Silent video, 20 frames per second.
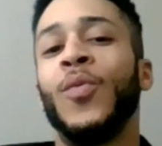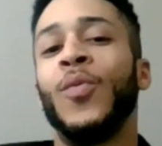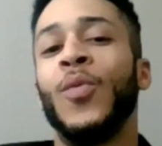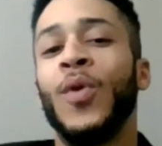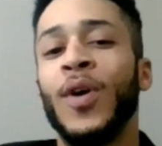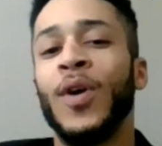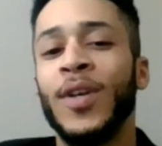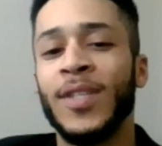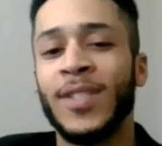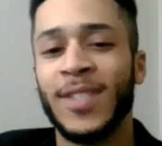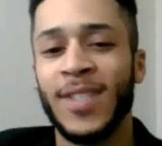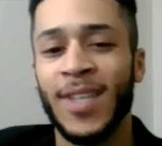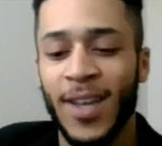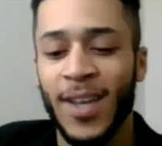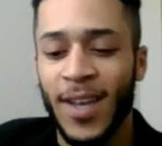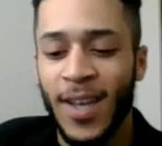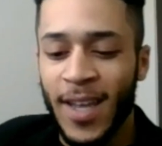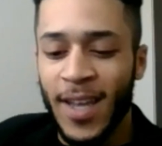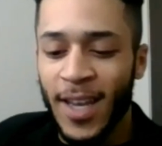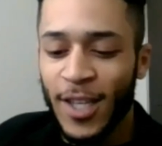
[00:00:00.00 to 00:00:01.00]
was
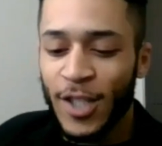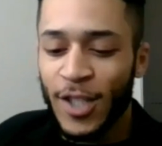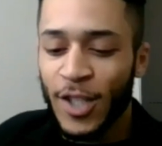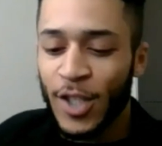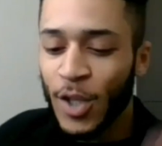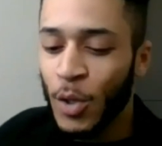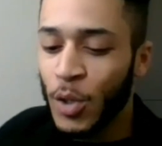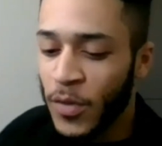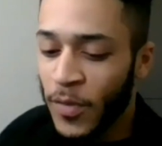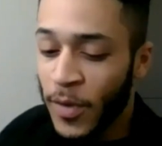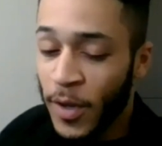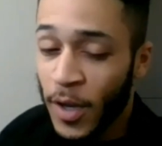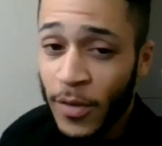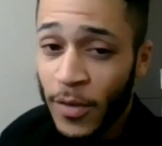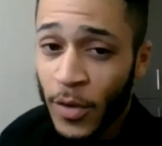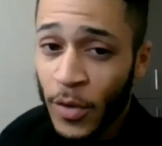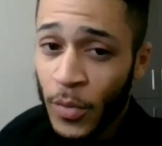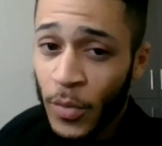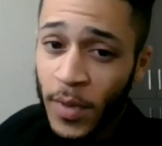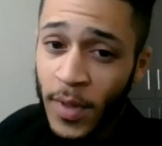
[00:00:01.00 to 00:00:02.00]
an exclusive
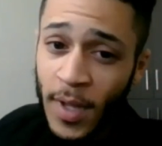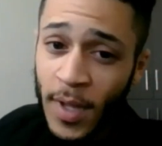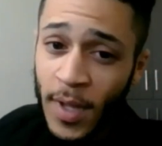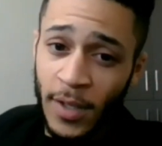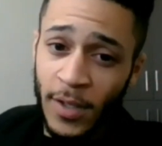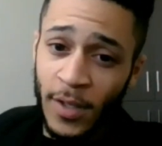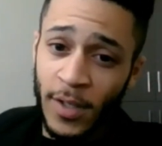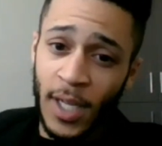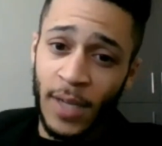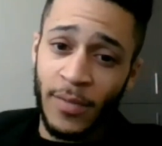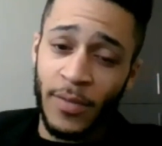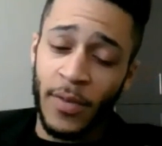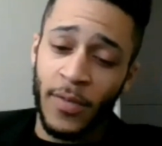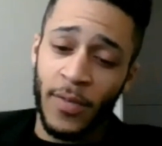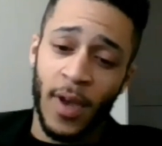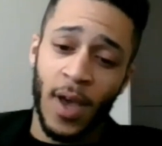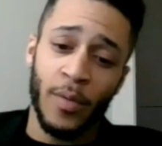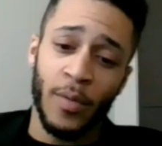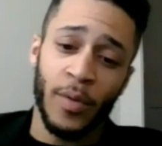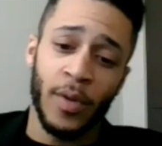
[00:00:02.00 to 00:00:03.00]
interview with Dr. David
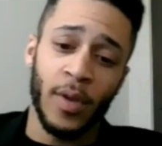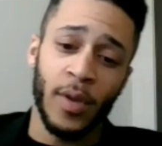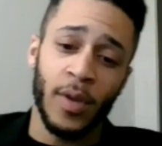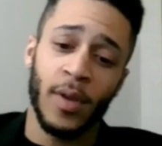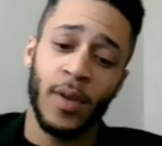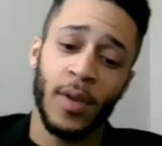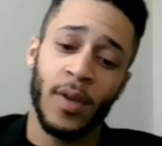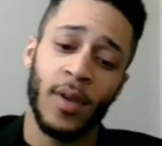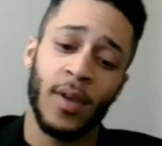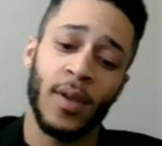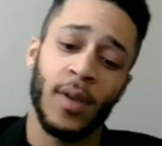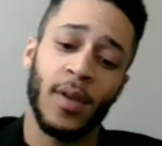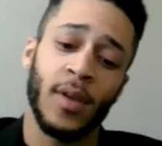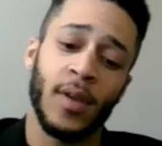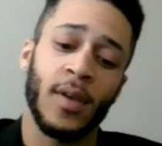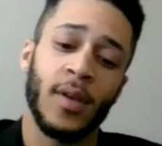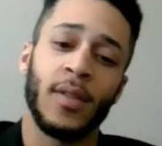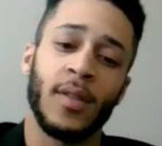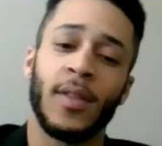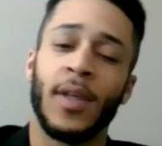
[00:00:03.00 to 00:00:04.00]
Fabi
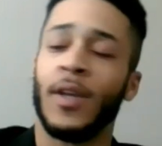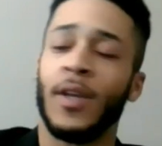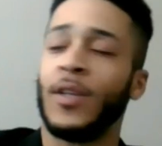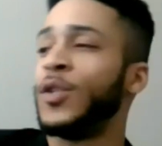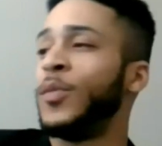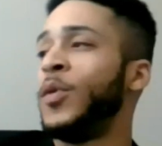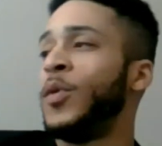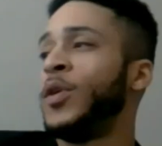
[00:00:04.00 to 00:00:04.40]
Thanks so